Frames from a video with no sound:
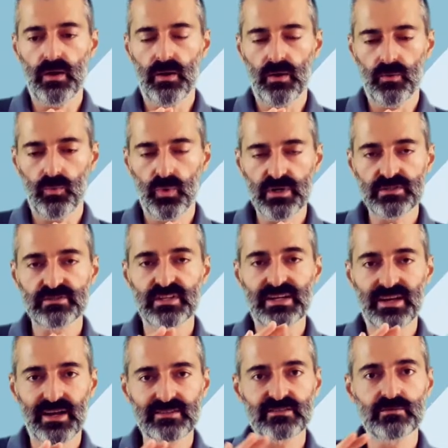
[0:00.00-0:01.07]
What is the
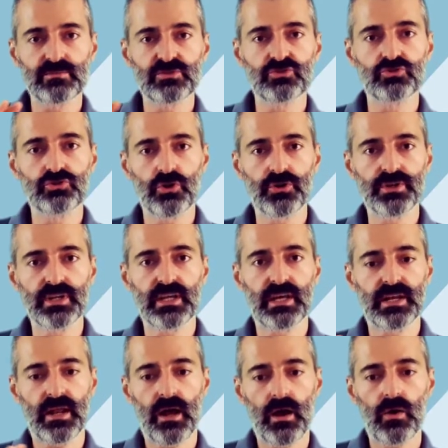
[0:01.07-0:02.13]
customer's journey,
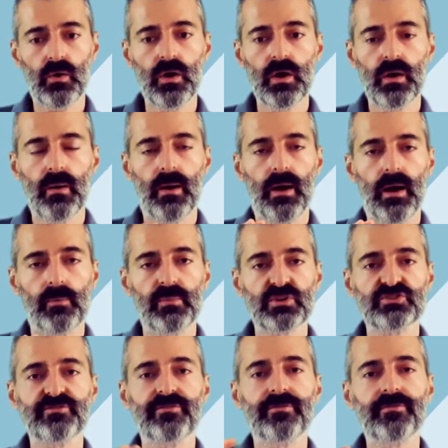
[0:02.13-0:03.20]
and how
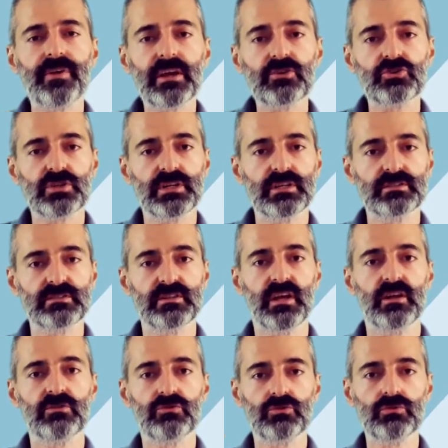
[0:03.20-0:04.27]
much friction is
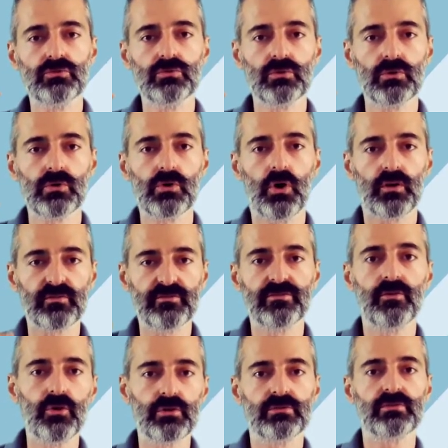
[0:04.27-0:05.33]
there to
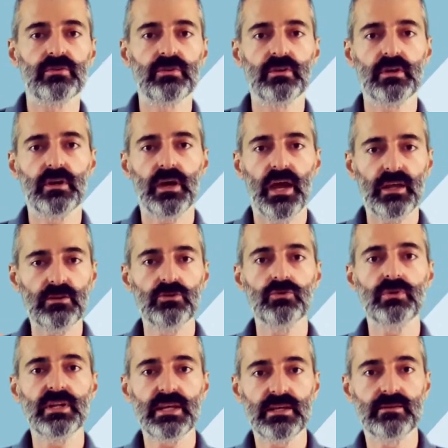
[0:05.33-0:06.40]
convert a new
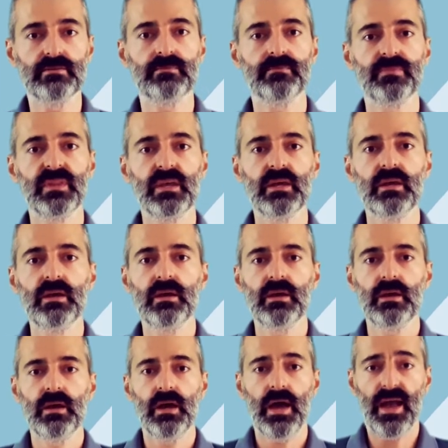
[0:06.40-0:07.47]
lead?
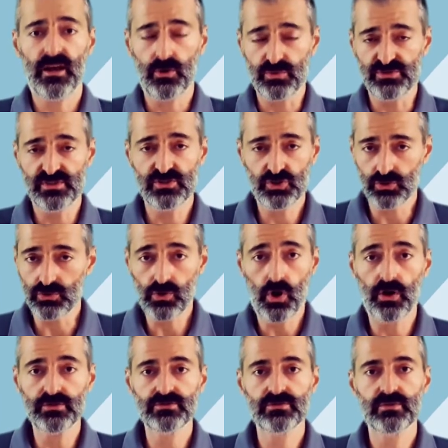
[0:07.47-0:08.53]
Acquisition
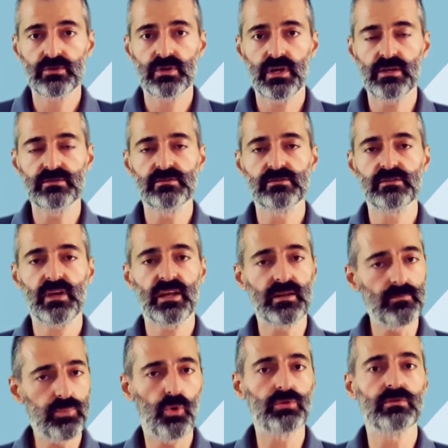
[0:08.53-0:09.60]
cost is an
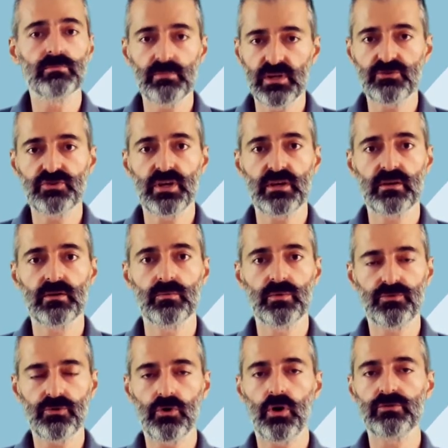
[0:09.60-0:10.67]
important metric with
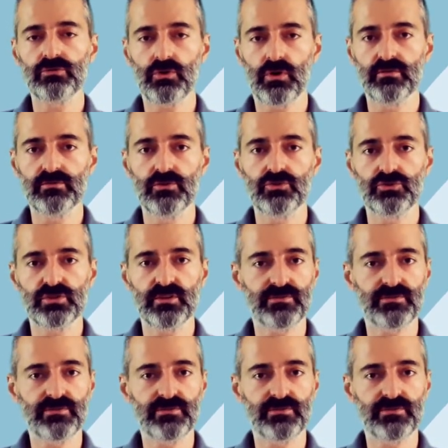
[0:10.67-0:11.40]
regard to conversion.